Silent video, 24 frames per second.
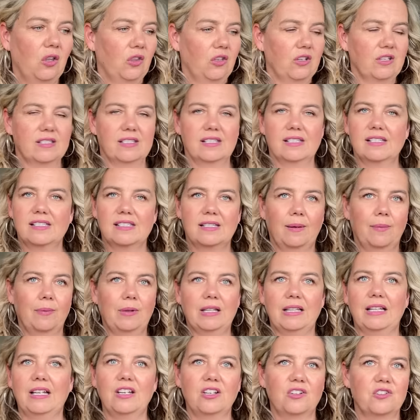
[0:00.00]
This is something
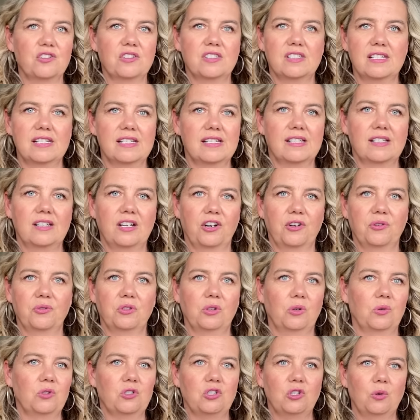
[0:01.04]
that you just need to know.
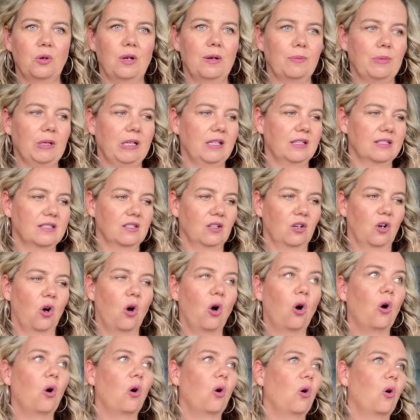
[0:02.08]
Don't do it because the
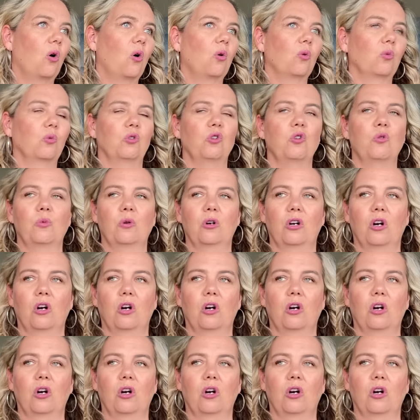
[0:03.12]
whole room will